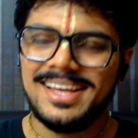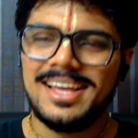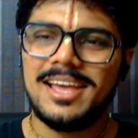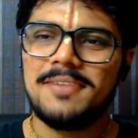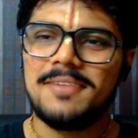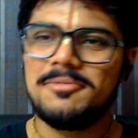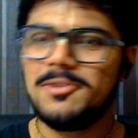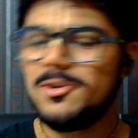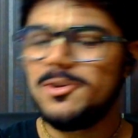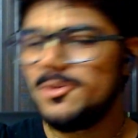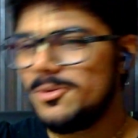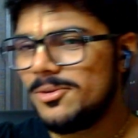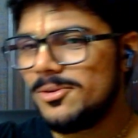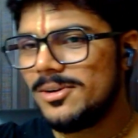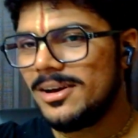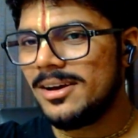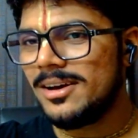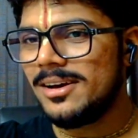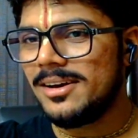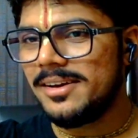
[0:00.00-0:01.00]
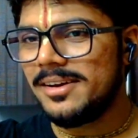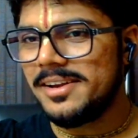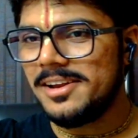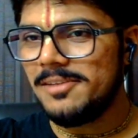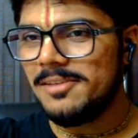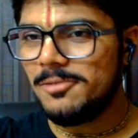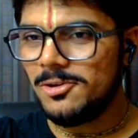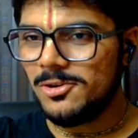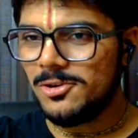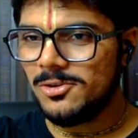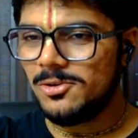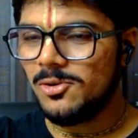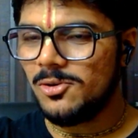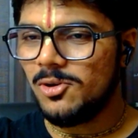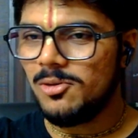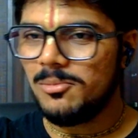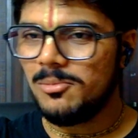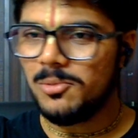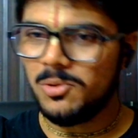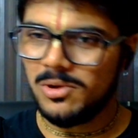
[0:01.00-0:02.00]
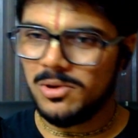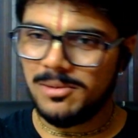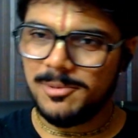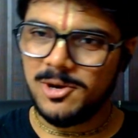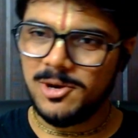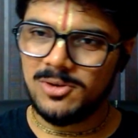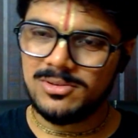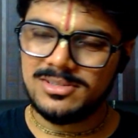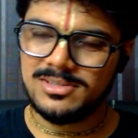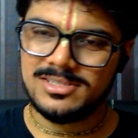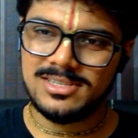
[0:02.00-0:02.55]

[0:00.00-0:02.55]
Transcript: If you really want to know more about